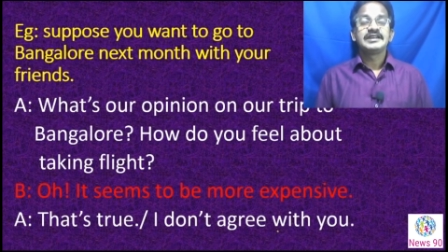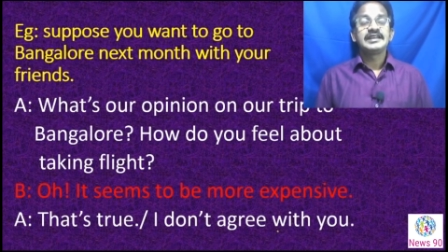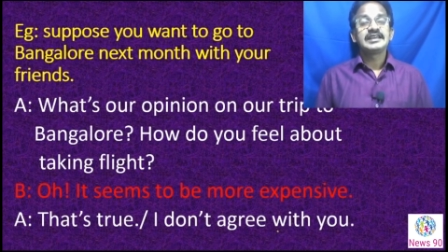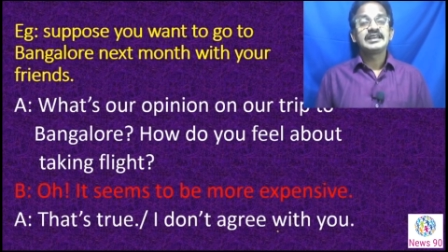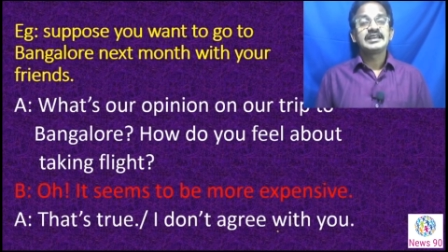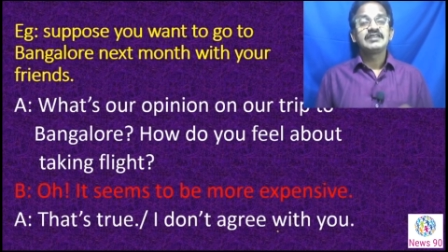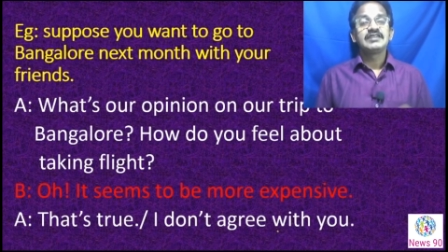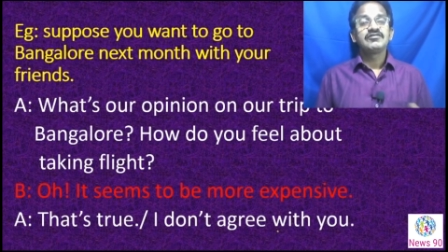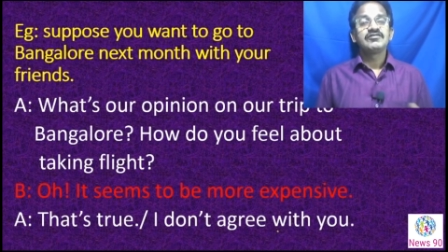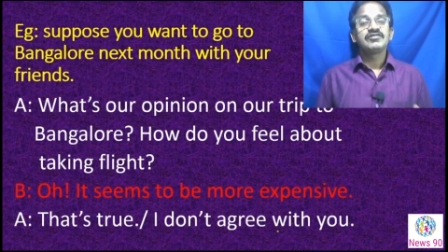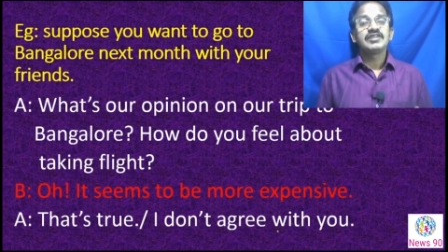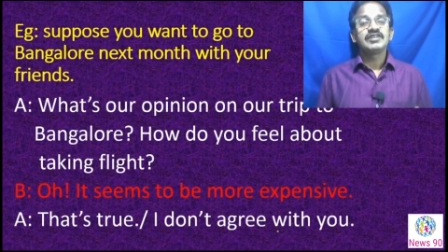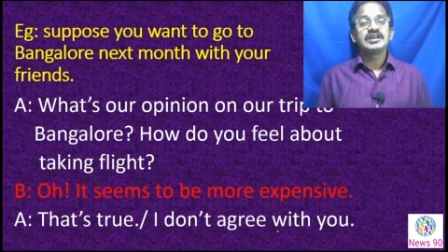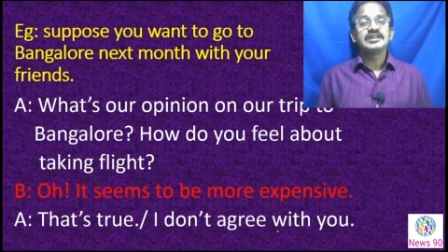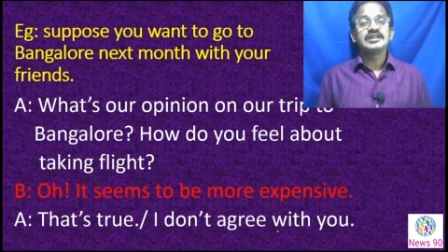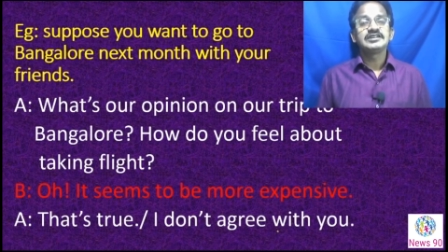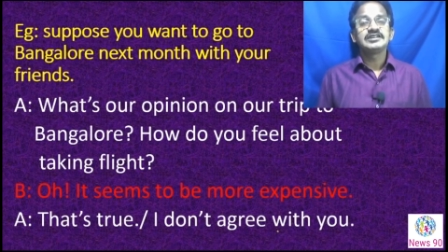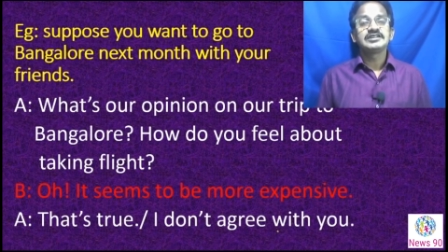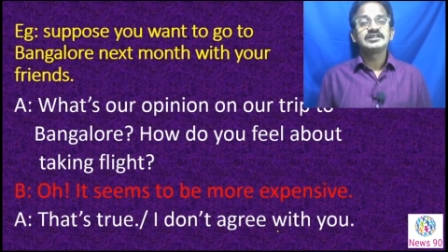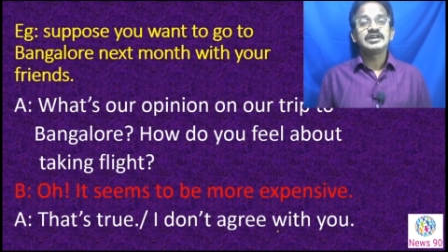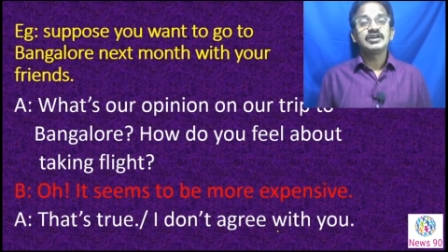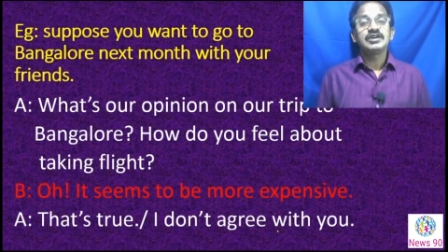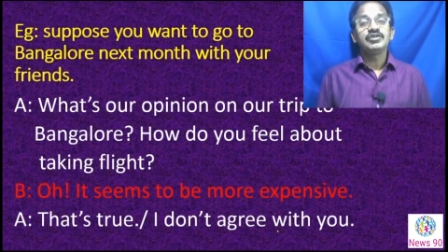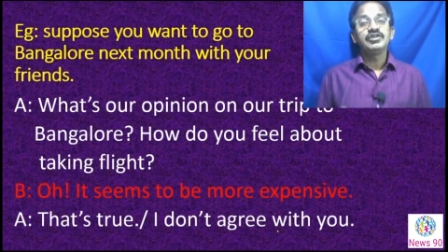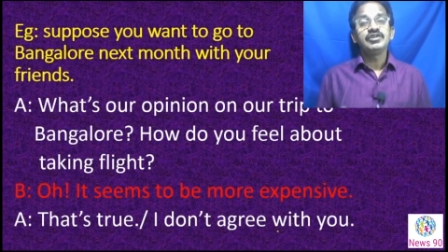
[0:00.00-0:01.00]
taking
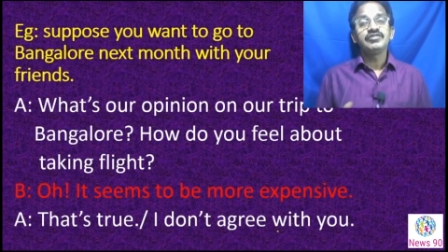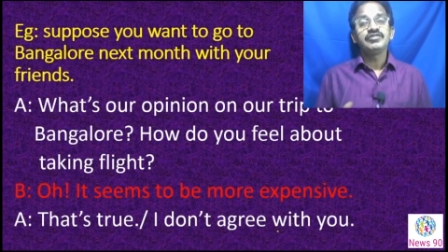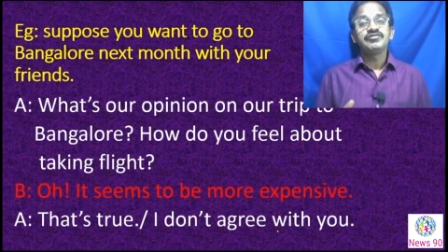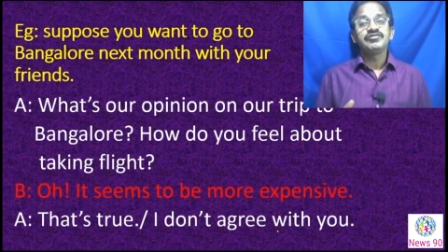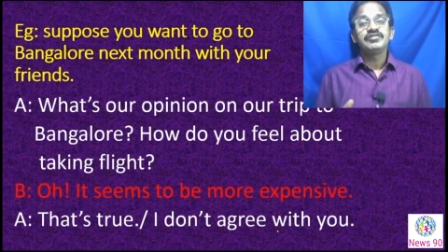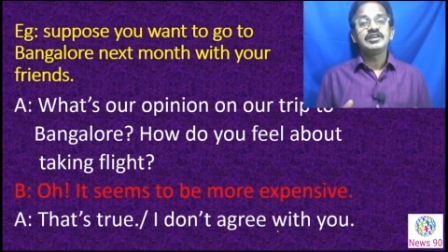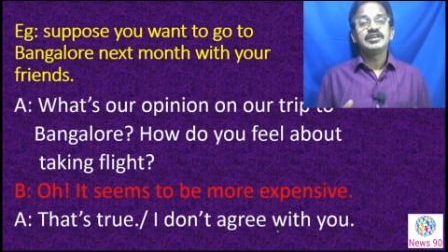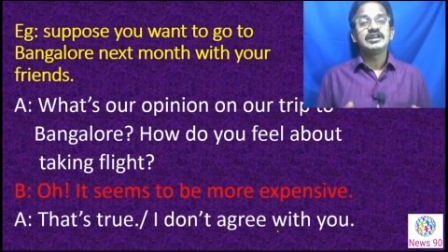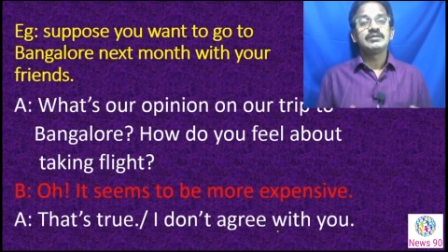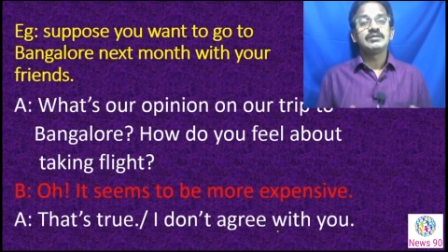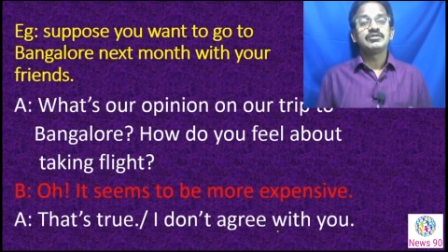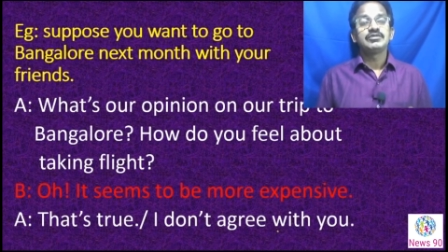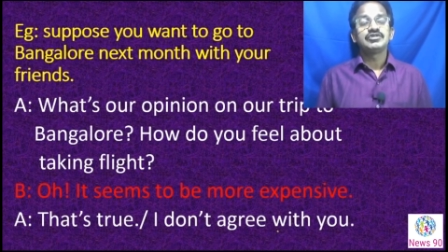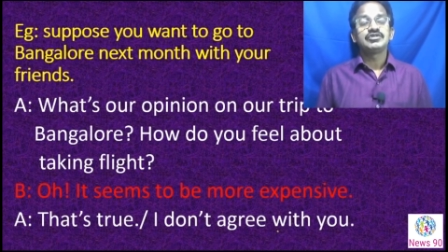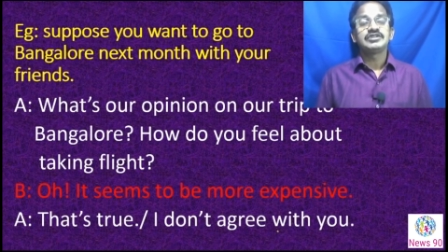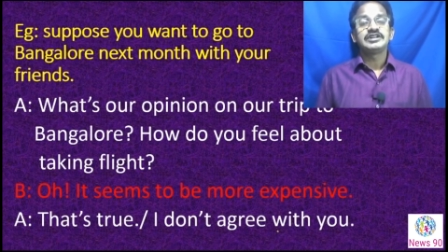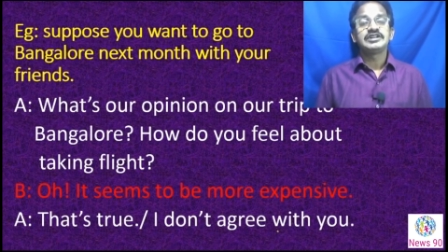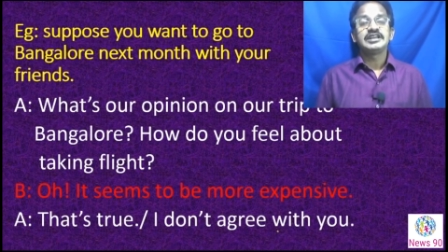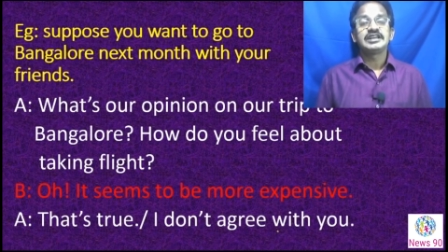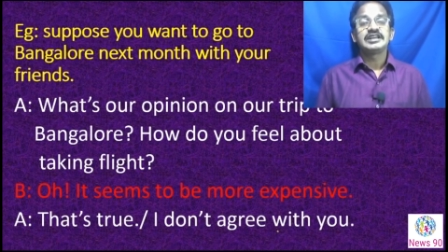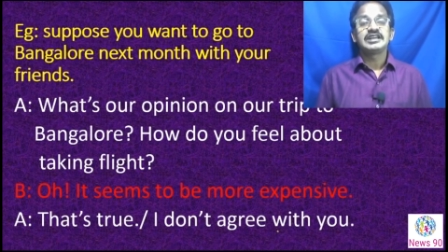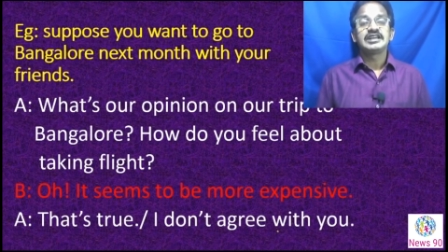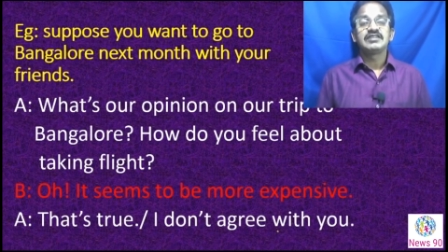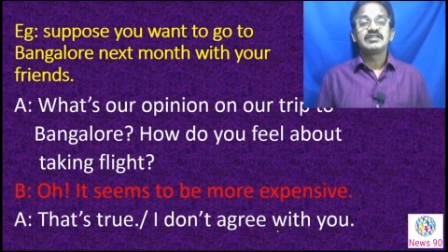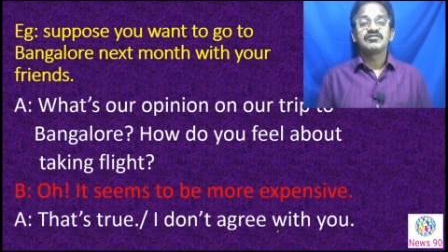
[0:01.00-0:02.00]
flight how do you feel
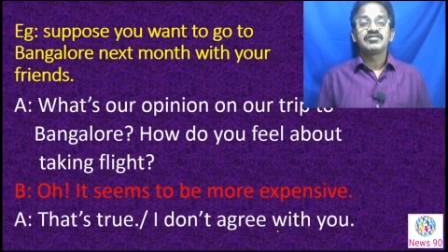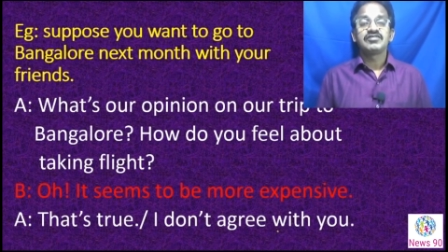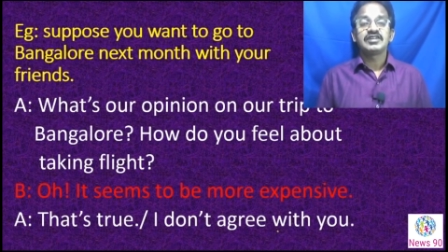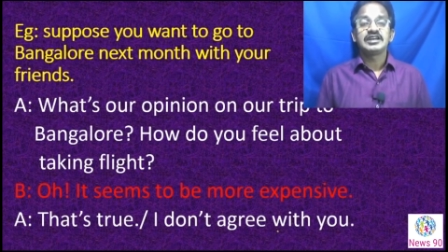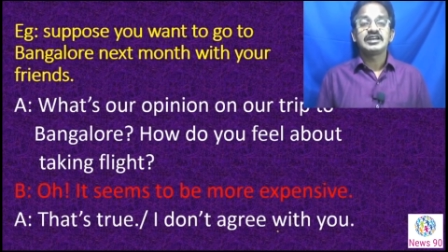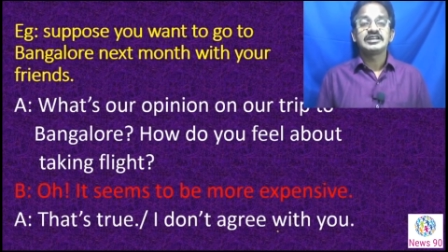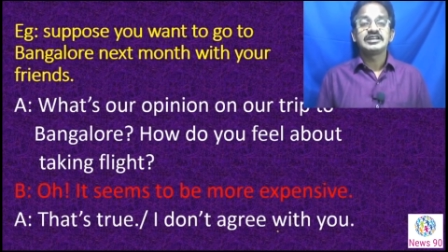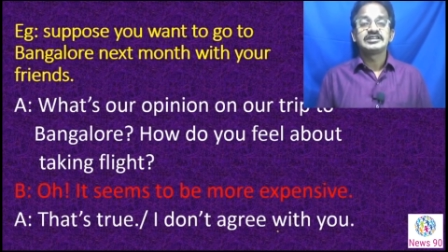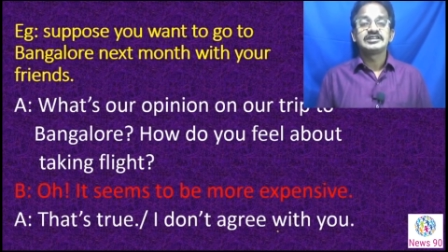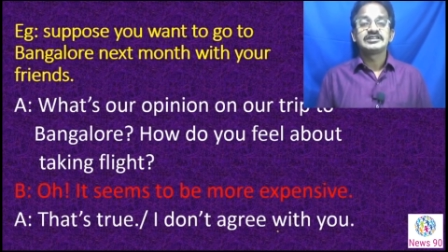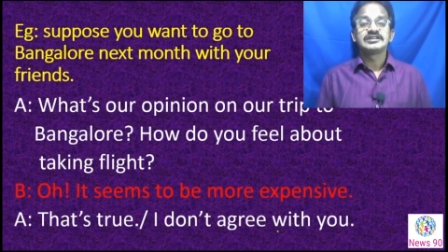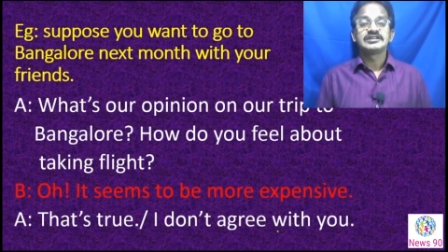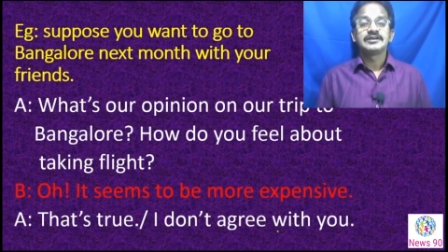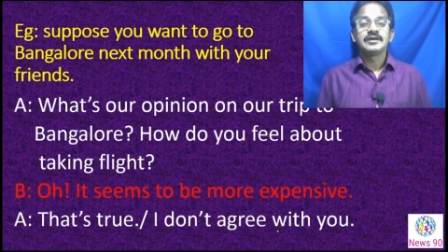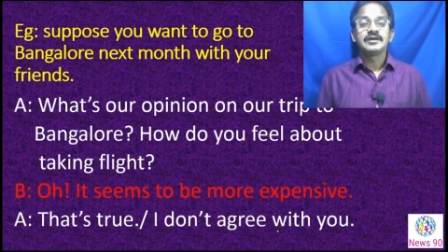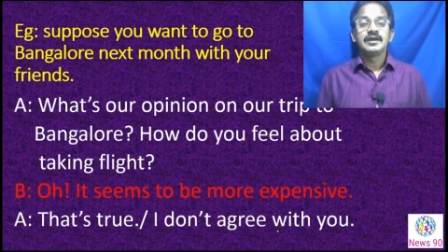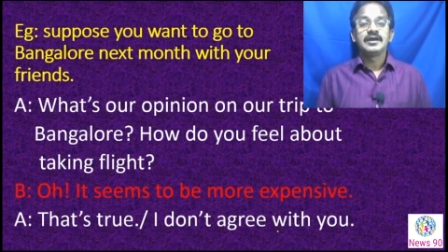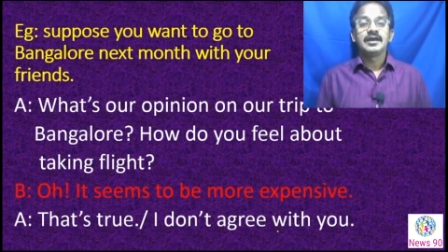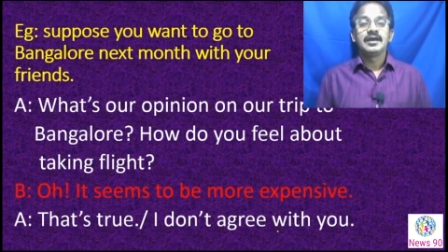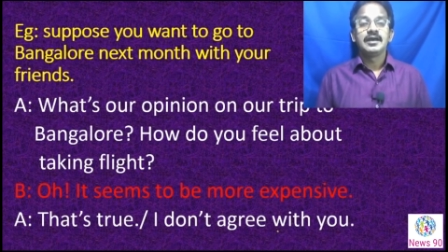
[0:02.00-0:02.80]
about taking flight